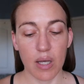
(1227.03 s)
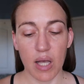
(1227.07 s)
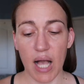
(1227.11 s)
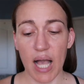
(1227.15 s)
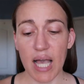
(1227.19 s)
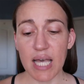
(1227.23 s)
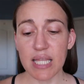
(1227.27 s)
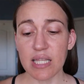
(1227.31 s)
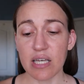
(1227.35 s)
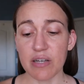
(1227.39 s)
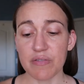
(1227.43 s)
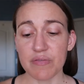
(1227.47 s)

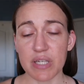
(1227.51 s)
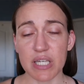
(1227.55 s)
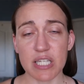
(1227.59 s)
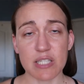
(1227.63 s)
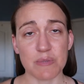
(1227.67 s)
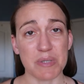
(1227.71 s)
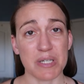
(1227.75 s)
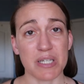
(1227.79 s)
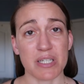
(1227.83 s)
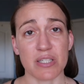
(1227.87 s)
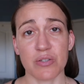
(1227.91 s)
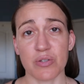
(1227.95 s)
I love these
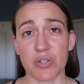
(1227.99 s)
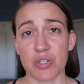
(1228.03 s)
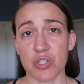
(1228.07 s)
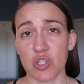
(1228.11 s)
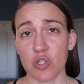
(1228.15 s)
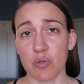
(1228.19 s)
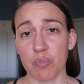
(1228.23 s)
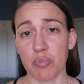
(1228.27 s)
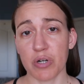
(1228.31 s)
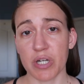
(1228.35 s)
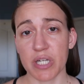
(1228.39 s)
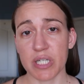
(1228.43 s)
because they're
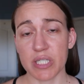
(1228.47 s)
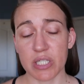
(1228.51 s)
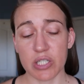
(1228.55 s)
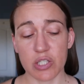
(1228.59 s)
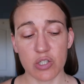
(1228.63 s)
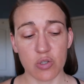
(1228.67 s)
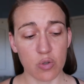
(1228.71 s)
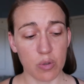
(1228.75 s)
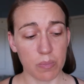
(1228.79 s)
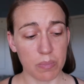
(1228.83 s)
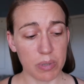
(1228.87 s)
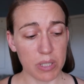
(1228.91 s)
super easy
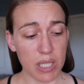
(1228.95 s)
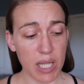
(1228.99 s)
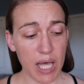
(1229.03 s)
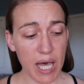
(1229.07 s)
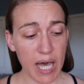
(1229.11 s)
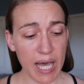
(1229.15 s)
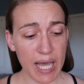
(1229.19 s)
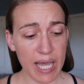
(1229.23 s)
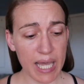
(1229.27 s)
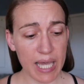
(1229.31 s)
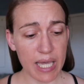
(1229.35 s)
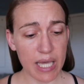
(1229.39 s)
to
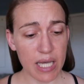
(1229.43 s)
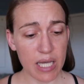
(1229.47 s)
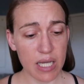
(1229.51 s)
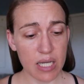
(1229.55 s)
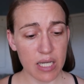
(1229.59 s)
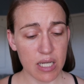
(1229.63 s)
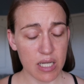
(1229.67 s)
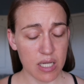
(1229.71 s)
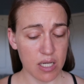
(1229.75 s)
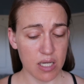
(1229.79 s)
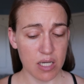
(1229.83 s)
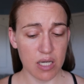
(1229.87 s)
apply.
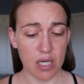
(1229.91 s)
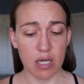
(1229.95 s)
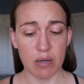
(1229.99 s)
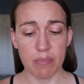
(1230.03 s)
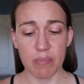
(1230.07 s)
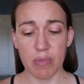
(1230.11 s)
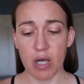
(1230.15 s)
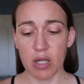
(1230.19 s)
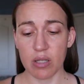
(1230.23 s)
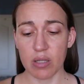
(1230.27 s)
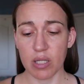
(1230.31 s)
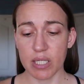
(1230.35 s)

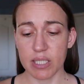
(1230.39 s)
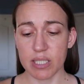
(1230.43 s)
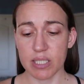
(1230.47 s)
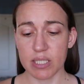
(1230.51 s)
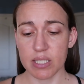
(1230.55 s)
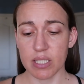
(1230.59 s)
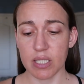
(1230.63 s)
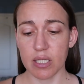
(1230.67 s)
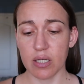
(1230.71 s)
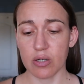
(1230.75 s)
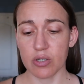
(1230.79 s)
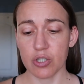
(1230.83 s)
Um, uh, let's
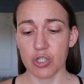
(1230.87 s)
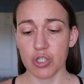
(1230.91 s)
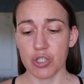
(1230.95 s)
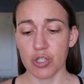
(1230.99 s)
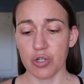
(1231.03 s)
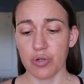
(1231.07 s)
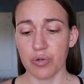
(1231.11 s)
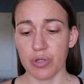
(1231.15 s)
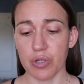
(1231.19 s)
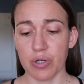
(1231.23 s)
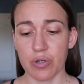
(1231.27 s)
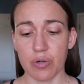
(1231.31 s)
see, I'll
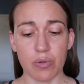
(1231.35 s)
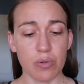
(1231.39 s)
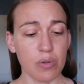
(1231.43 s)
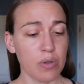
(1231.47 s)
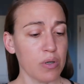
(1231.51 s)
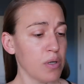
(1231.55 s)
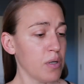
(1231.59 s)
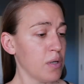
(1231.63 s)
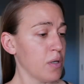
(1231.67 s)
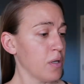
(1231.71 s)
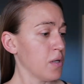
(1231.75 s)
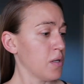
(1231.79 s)
show you.
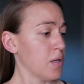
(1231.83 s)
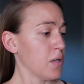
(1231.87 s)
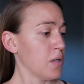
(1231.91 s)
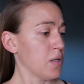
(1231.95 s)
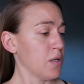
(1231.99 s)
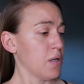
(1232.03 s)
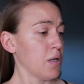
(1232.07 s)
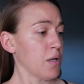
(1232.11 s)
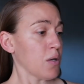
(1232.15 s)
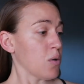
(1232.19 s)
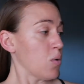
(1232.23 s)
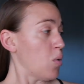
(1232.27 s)

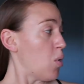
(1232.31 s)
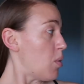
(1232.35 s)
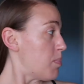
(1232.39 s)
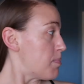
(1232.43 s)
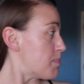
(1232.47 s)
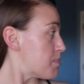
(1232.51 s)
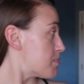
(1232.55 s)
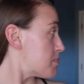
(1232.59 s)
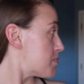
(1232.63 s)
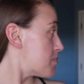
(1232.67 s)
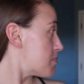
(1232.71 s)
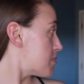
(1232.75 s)
Whoop.
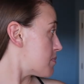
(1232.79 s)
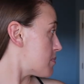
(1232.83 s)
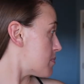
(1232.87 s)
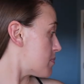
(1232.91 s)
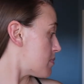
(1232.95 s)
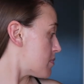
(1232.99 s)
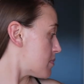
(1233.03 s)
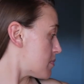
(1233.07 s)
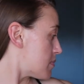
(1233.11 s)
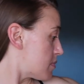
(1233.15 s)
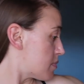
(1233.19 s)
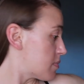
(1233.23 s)

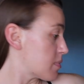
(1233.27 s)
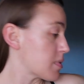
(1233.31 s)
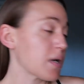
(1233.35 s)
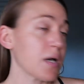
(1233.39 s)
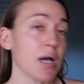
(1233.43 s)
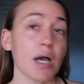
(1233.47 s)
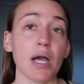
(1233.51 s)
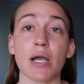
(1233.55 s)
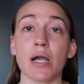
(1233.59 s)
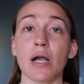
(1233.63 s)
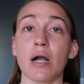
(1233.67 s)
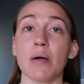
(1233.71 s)

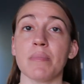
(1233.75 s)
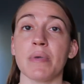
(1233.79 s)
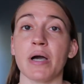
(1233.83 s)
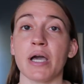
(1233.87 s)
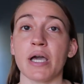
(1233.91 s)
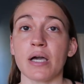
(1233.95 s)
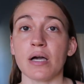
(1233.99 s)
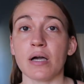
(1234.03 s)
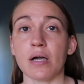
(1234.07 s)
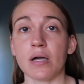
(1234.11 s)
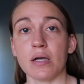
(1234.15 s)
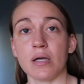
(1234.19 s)
I got
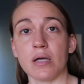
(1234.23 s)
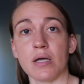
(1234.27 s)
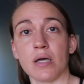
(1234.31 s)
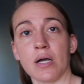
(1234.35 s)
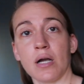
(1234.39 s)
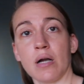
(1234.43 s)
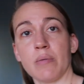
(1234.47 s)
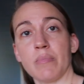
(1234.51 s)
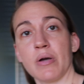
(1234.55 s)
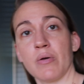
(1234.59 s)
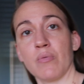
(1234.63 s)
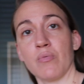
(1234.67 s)
my uh, I
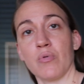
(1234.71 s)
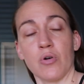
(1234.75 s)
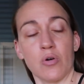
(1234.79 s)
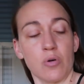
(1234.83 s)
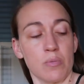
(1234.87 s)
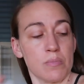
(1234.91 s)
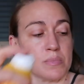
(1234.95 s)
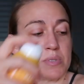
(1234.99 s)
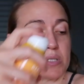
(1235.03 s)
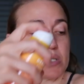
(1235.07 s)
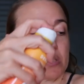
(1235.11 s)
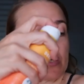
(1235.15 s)
got my
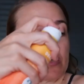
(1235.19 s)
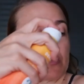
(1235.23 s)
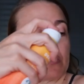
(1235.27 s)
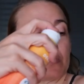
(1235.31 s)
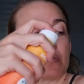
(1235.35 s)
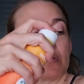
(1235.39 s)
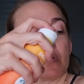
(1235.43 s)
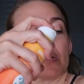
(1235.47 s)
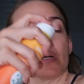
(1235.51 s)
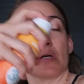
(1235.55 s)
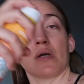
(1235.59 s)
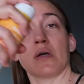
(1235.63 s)
room,
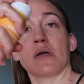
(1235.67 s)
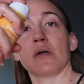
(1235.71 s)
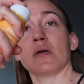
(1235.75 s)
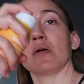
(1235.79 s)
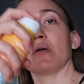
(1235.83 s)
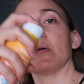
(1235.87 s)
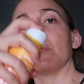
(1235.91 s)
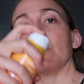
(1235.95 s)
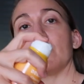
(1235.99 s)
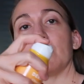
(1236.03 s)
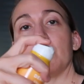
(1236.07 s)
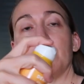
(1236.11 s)
so
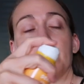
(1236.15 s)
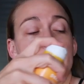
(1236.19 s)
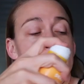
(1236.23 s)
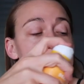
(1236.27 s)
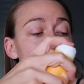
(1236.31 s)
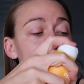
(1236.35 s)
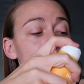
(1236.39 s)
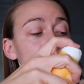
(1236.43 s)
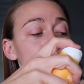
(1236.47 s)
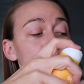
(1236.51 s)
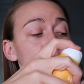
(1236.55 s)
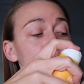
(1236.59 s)
we're going
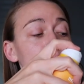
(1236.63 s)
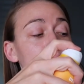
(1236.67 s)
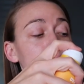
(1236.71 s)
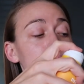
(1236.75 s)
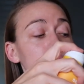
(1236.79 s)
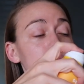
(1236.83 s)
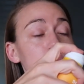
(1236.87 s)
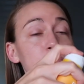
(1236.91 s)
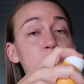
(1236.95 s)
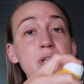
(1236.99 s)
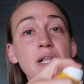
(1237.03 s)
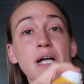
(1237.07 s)
to try
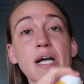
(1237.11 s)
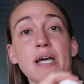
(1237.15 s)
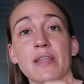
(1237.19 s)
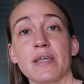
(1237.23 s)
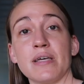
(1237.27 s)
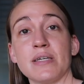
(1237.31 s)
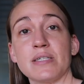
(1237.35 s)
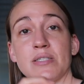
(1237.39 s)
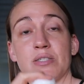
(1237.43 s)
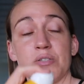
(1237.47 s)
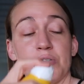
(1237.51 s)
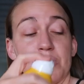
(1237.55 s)
to apply
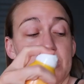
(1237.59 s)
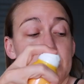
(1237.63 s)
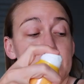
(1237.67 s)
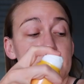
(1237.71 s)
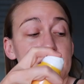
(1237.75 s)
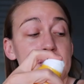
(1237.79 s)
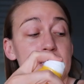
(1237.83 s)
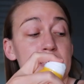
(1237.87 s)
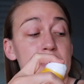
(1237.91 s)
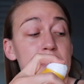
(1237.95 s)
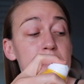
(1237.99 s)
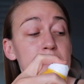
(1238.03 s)
this so you can
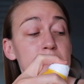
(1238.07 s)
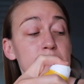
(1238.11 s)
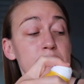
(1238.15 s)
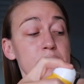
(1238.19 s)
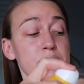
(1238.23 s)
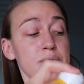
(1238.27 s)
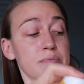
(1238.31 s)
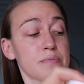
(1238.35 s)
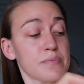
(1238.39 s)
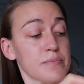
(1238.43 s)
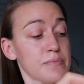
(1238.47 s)
see.